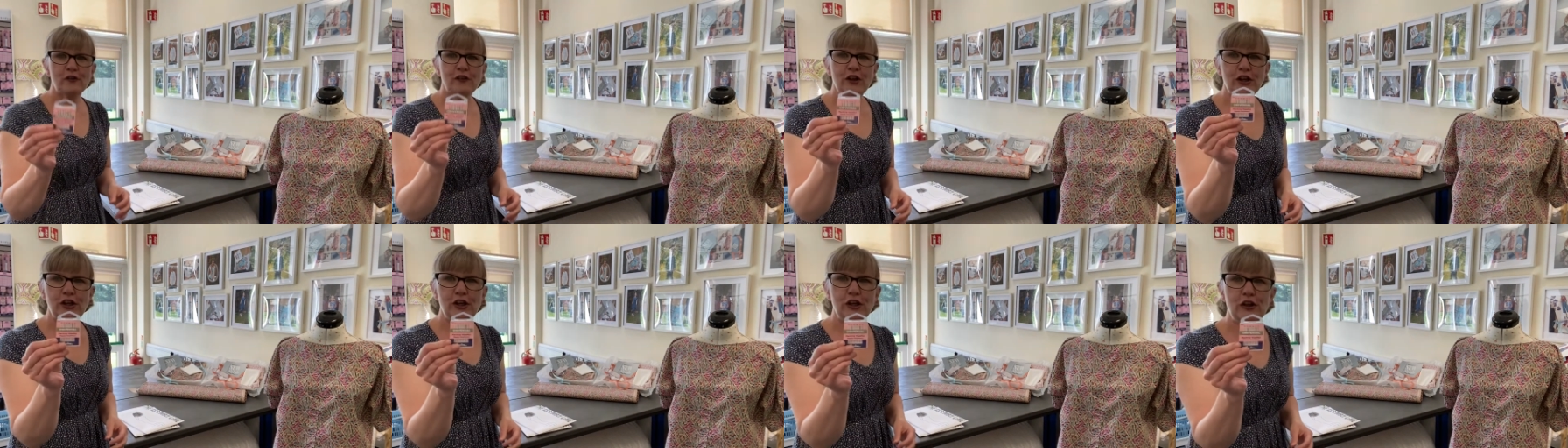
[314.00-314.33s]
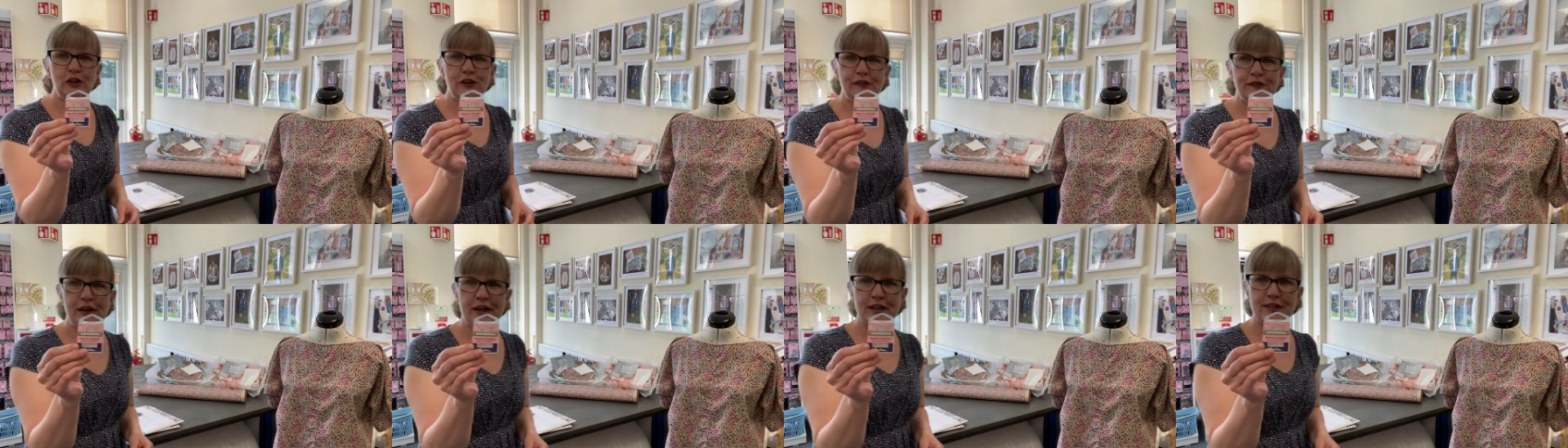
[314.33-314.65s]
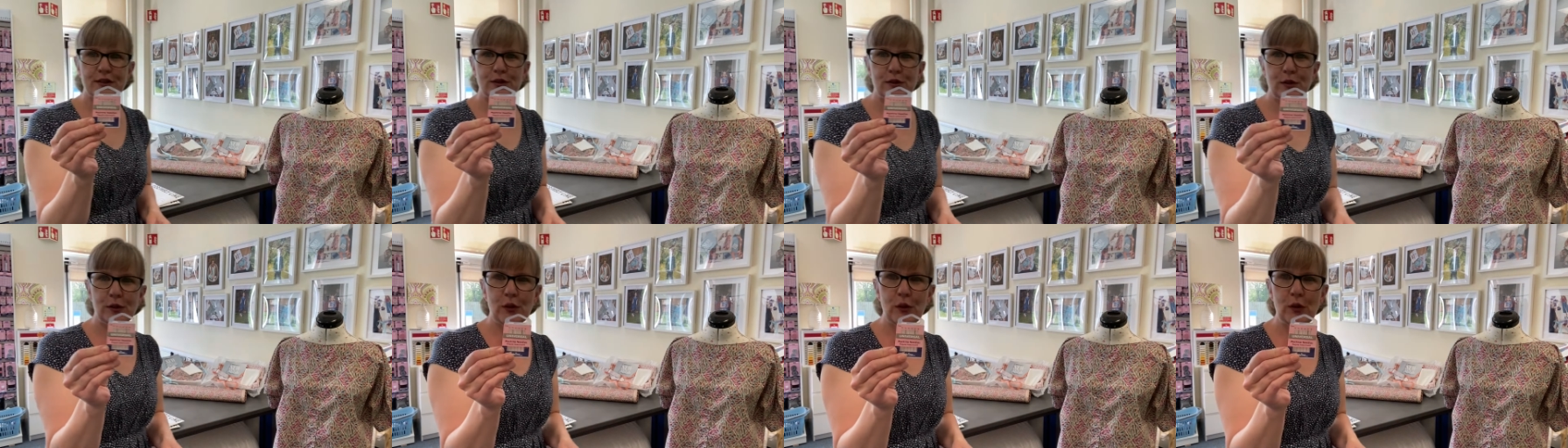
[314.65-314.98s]

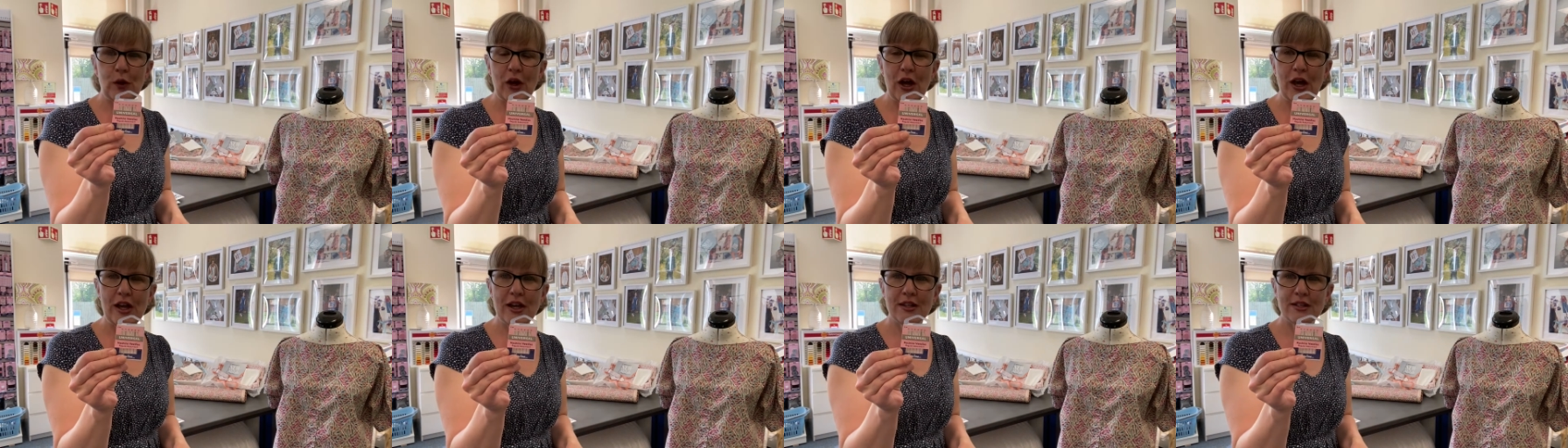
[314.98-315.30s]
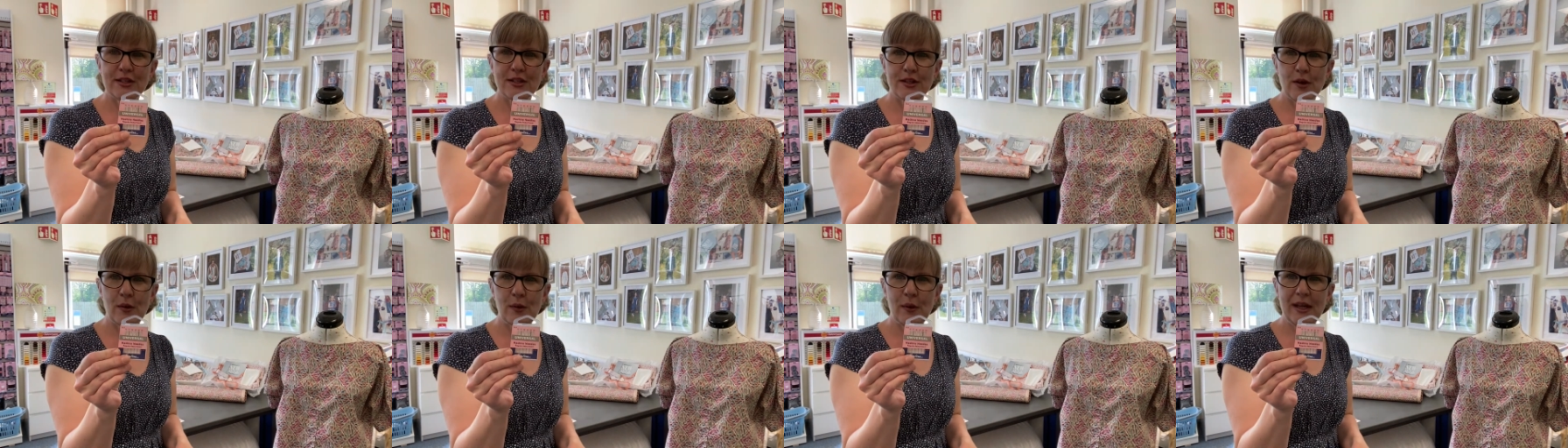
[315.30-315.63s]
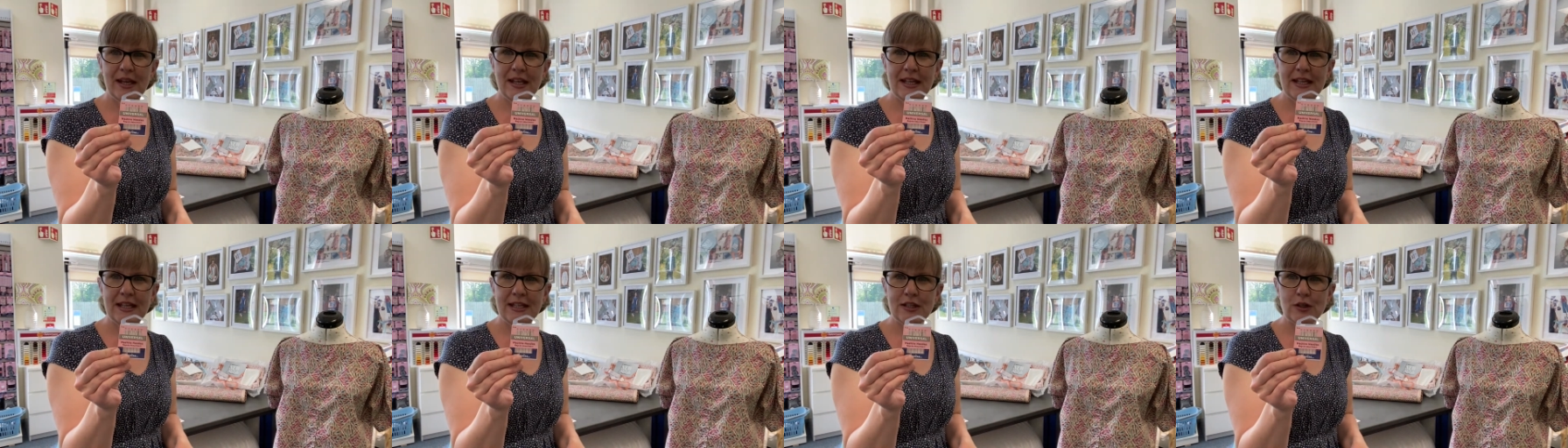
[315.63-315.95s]
universal
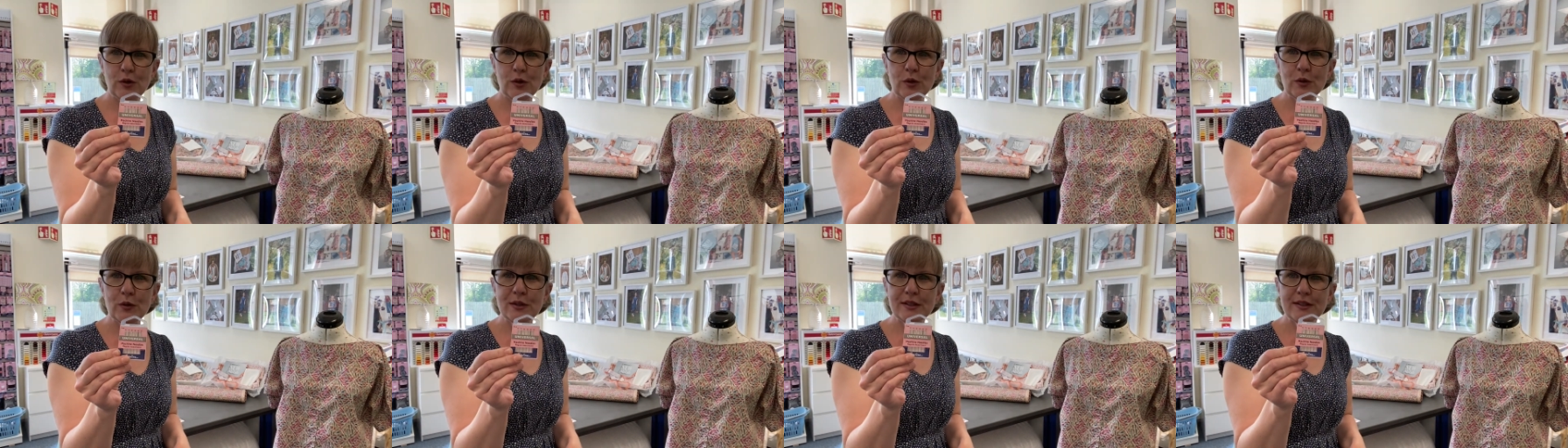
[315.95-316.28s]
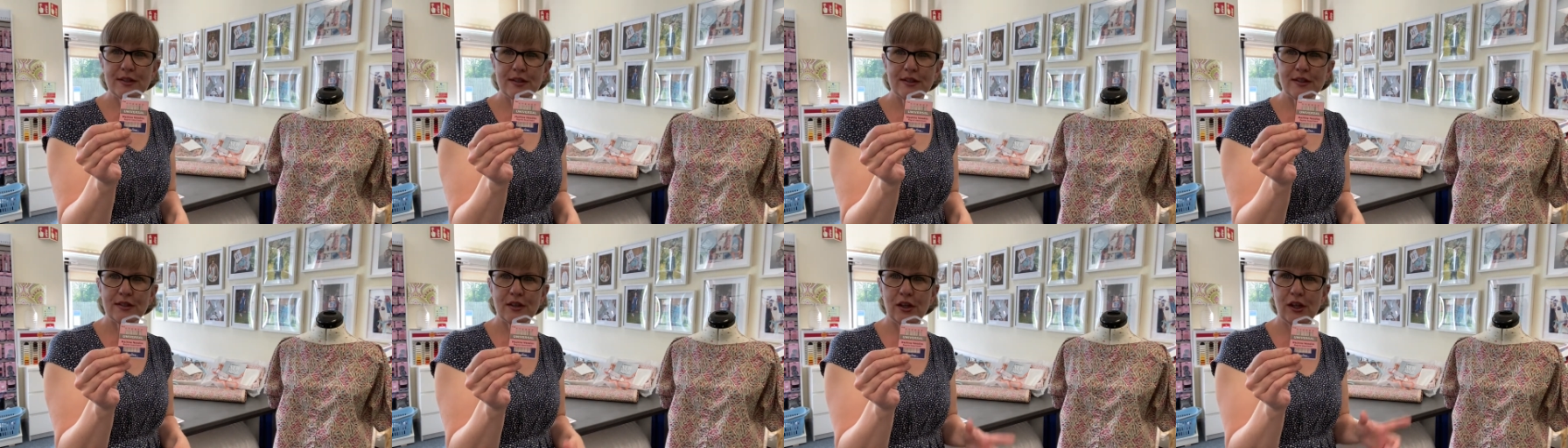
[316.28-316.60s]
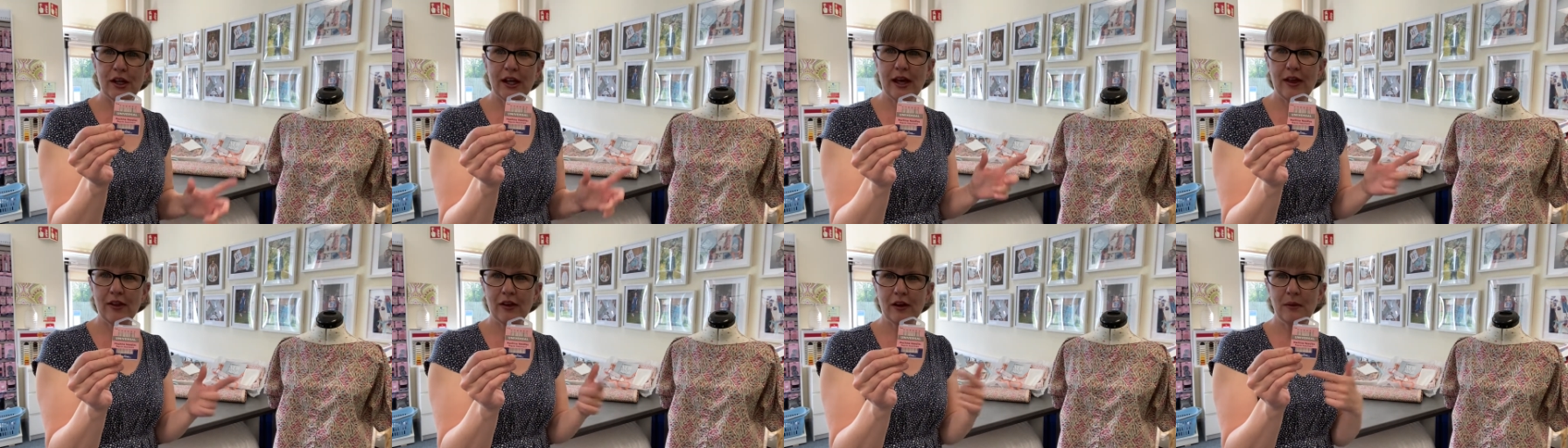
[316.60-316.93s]
sewing needles, so
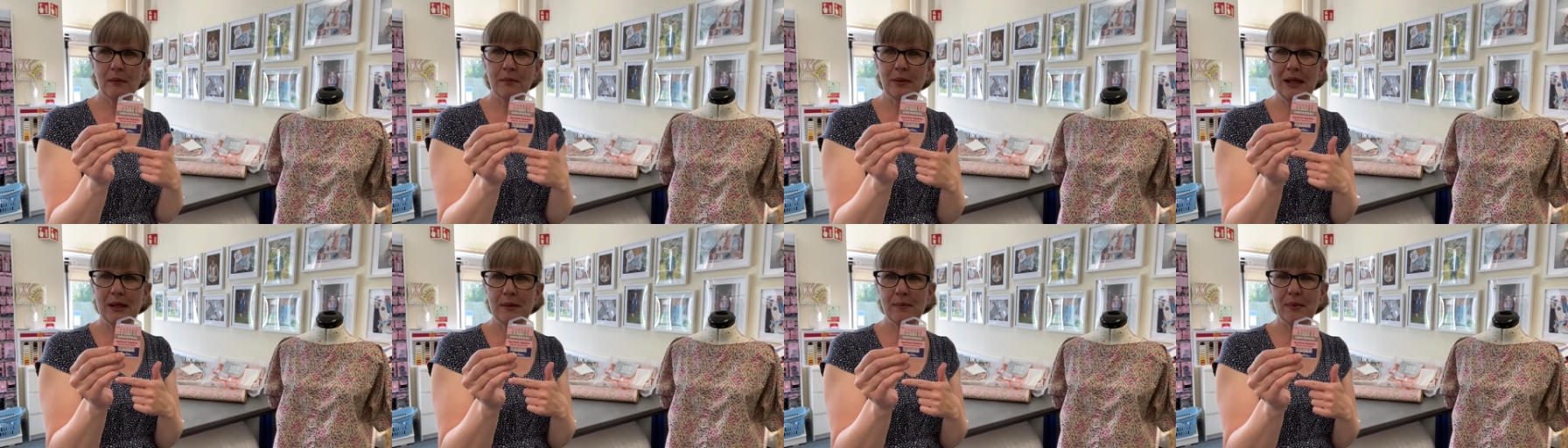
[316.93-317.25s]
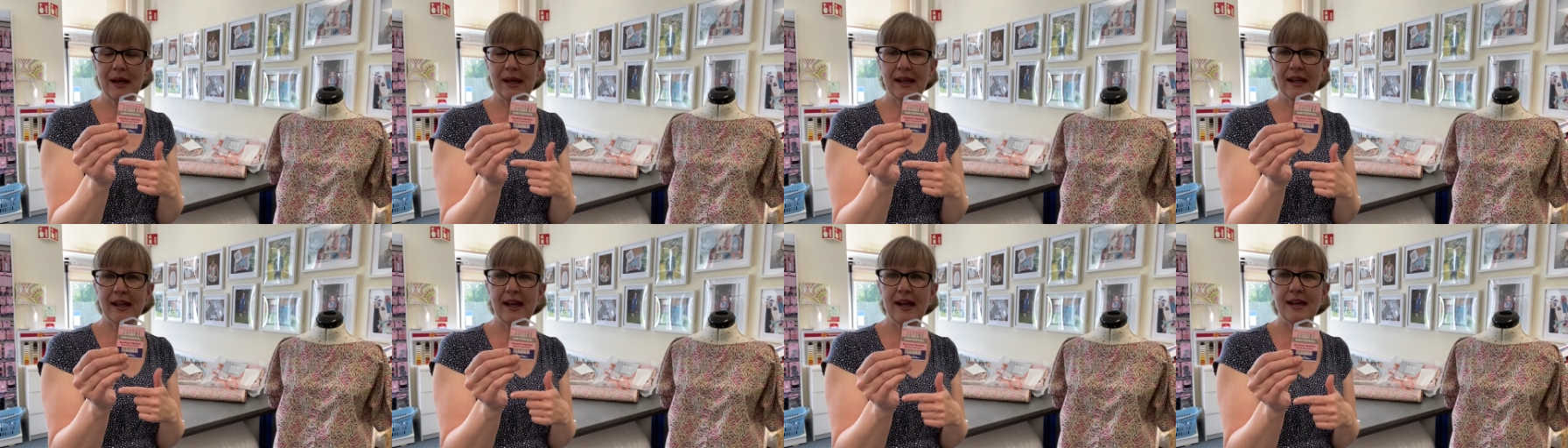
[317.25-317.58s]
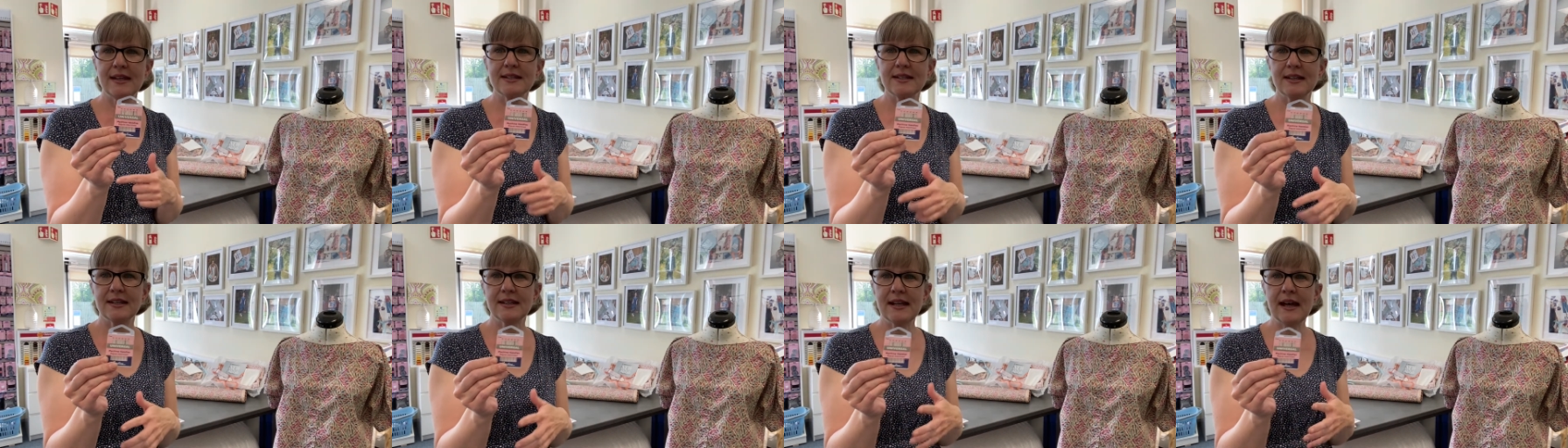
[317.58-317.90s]
you get the complete packet.